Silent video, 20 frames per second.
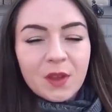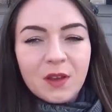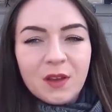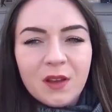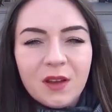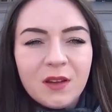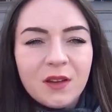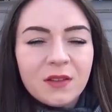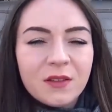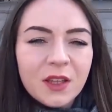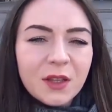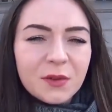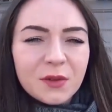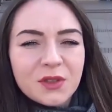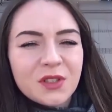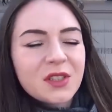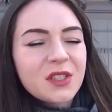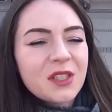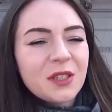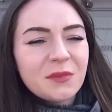I think it
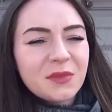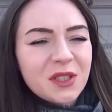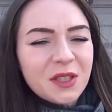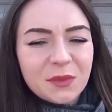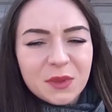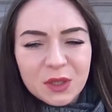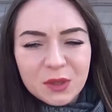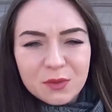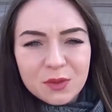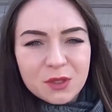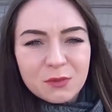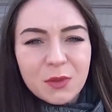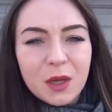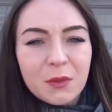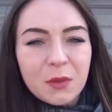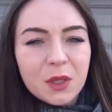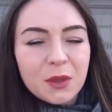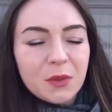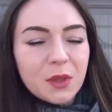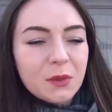was just something with
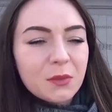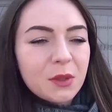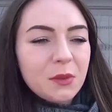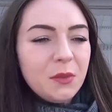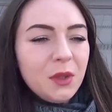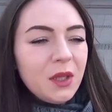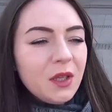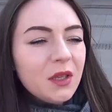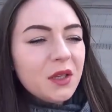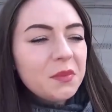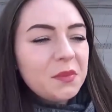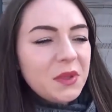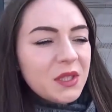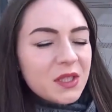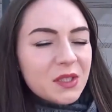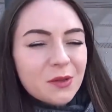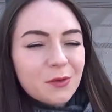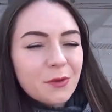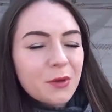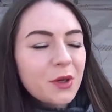Mamma Mia
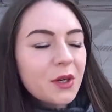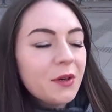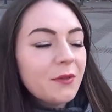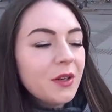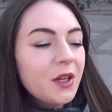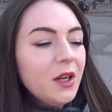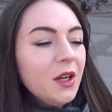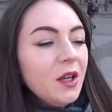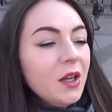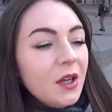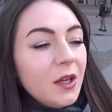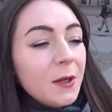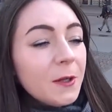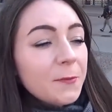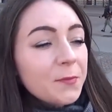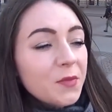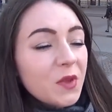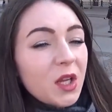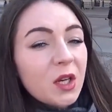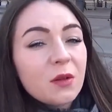pizza or whatever,
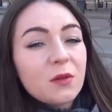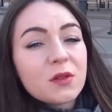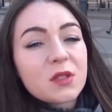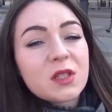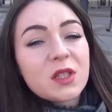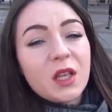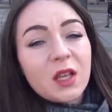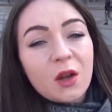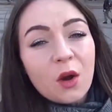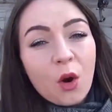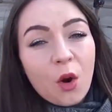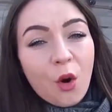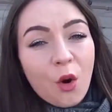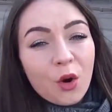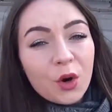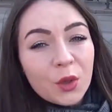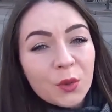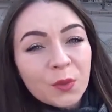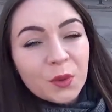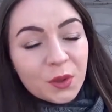and it was like
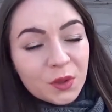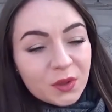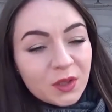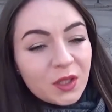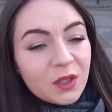horrible.